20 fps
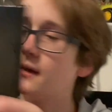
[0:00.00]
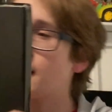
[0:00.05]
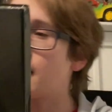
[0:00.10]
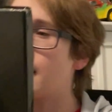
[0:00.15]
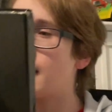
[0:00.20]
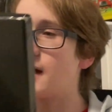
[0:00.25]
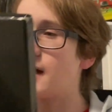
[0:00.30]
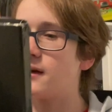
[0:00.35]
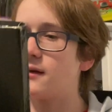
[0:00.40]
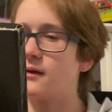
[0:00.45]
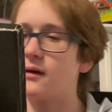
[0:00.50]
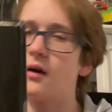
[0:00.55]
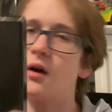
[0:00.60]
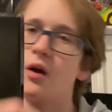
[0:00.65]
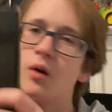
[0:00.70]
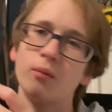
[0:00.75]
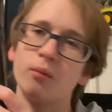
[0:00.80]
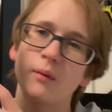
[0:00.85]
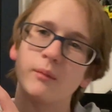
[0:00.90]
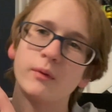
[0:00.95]
And
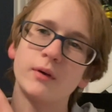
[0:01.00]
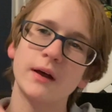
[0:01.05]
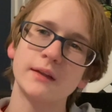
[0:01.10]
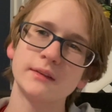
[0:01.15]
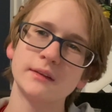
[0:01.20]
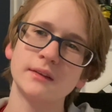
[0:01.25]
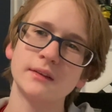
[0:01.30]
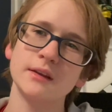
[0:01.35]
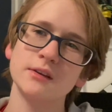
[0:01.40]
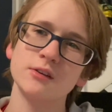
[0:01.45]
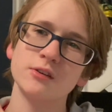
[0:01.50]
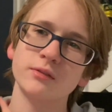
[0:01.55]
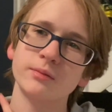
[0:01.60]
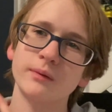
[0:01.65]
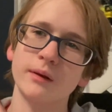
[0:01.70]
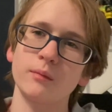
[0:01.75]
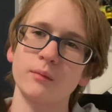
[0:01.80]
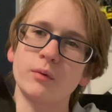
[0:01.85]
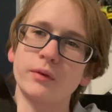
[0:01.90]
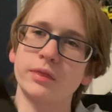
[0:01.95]
um, I'm glad that they just
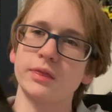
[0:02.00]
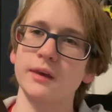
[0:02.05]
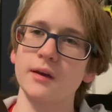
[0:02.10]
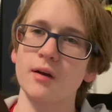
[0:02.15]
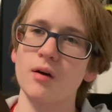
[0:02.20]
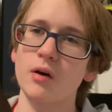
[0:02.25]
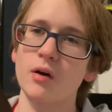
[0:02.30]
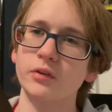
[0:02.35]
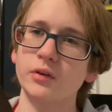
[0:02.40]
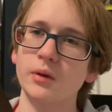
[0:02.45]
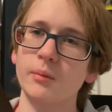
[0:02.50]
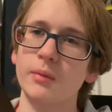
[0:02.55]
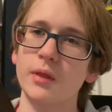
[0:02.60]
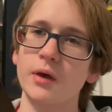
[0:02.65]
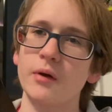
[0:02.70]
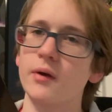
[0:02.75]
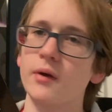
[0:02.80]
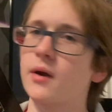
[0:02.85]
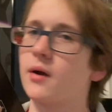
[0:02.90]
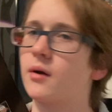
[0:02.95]
went with the awesome
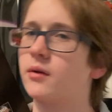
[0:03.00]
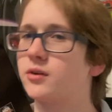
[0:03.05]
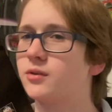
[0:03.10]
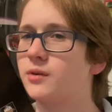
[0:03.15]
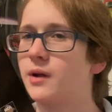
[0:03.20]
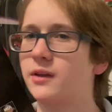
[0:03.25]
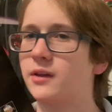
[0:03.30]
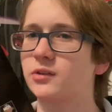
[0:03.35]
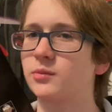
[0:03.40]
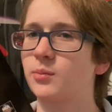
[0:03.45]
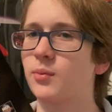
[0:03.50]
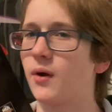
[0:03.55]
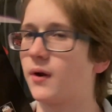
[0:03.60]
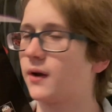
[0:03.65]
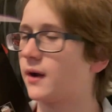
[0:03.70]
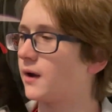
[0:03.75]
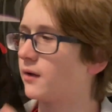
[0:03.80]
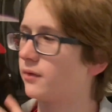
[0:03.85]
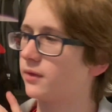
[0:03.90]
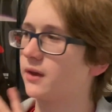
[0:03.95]
logo, Jurassic Park.
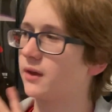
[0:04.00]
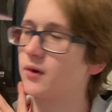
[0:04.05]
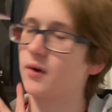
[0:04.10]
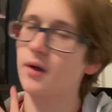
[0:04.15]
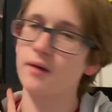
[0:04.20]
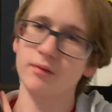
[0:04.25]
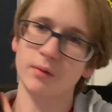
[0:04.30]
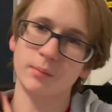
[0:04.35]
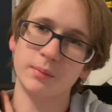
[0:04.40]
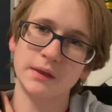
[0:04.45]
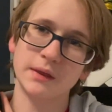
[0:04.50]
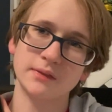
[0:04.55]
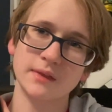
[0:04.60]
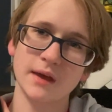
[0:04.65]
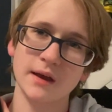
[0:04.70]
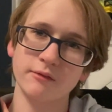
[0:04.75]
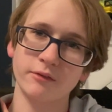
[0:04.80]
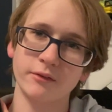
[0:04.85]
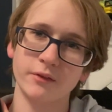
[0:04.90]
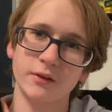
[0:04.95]
I don't think I'll ever beat
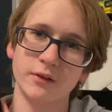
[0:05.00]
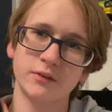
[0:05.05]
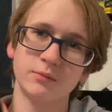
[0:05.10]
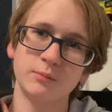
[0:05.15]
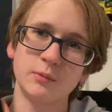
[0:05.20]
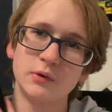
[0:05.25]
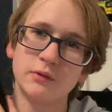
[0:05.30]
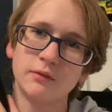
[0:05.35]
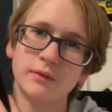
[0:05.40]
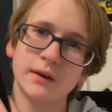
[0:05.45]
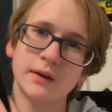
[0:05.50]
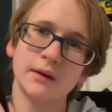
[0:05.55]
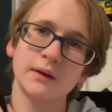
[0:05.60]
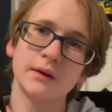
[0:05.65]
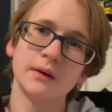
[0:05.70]
that for this movie.